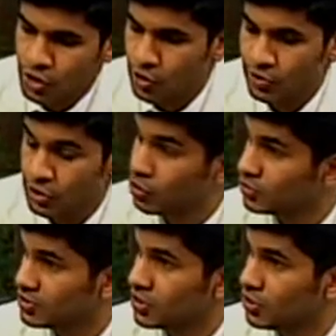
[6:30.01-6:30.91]
going
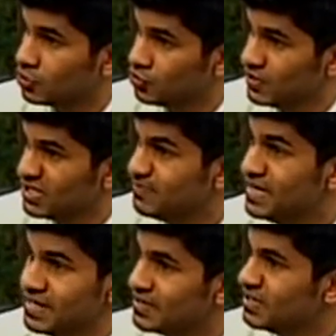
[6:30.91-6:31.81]
across the country,
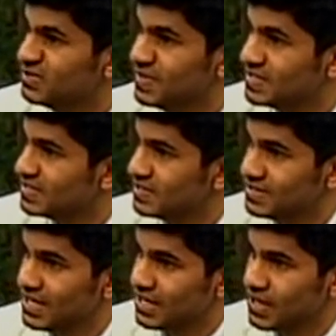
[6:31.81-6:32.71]
speaking to these businesses
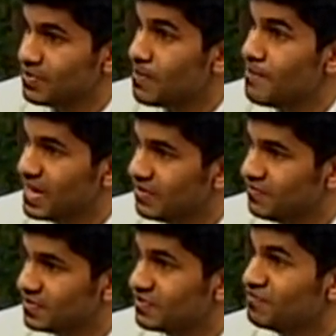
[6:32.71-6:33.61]
and telling them the
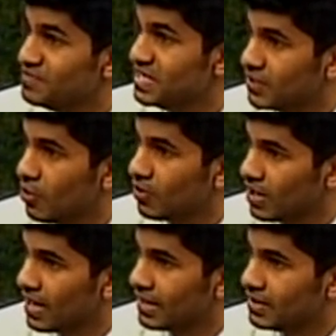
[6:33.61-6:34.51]
benefits of being
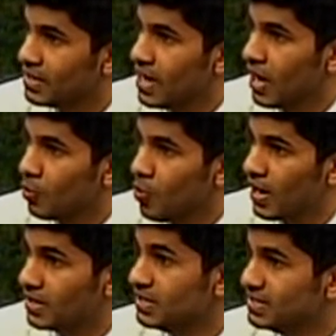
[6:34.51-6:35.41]
online and
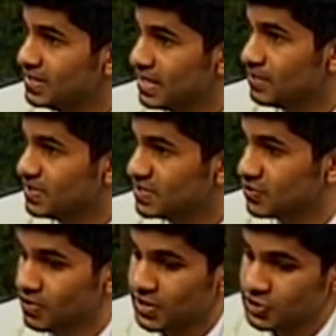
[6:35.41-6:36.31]
why they need to get the
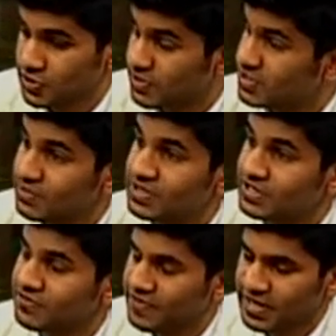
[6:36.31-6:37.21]
business online so customers
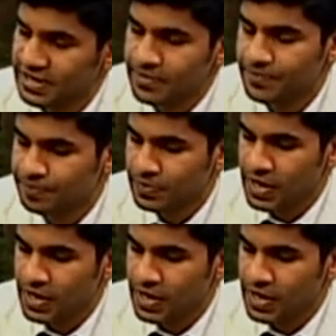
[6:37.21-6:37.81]
can find them.